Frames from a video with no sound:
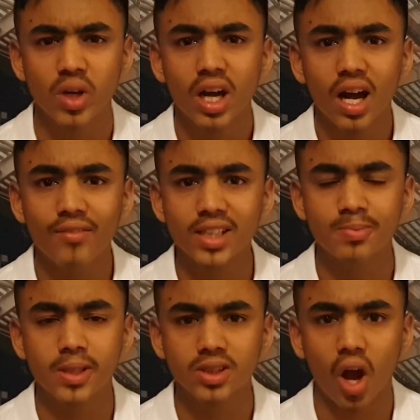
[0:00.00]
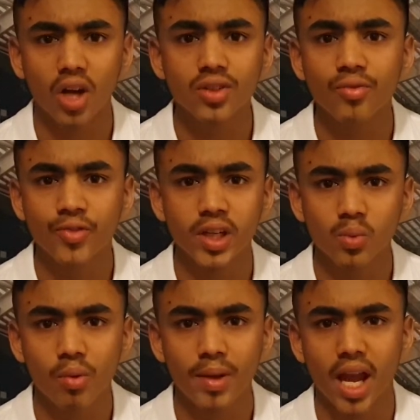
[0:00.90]
And that's because I don't think we'll
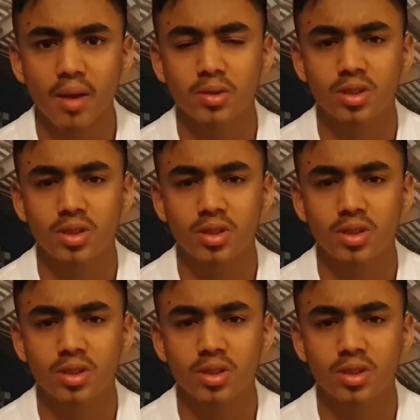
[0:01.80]
be able to